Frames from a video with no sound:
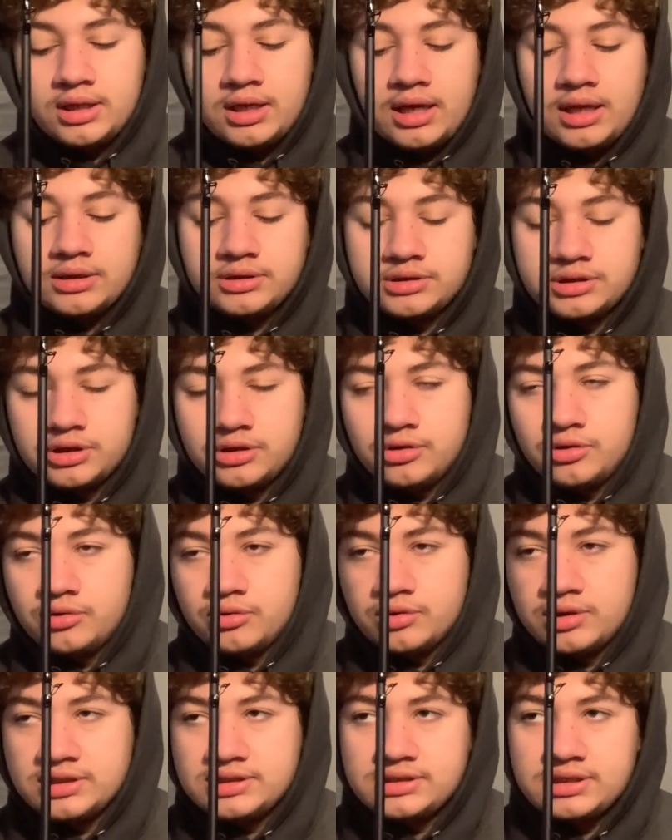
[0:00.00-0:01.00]

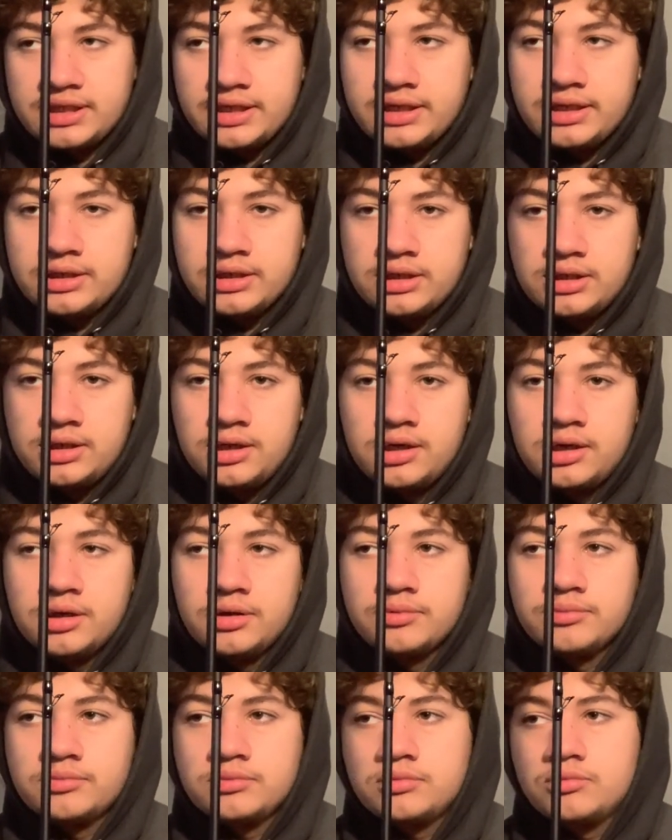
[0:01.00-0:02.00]
So it's like
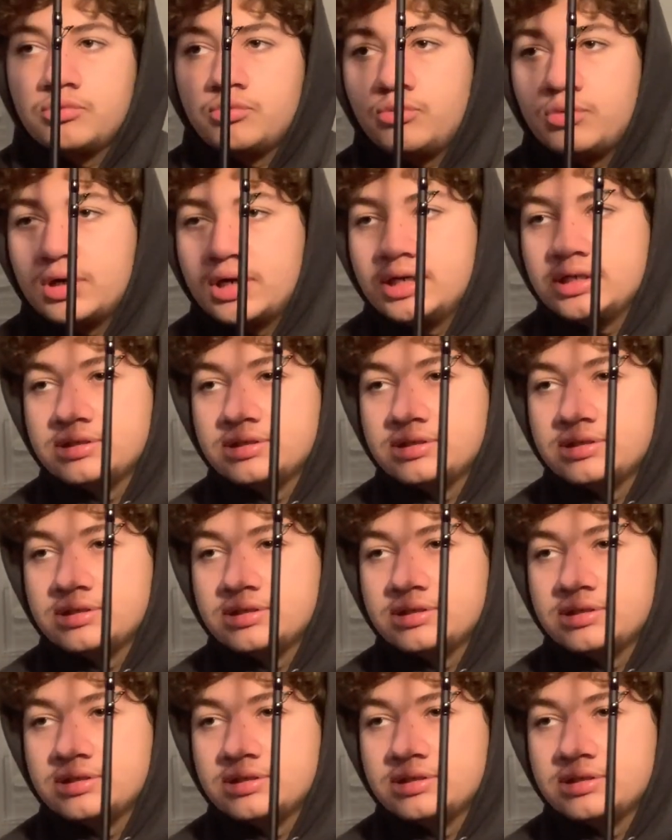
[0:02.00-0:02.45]
one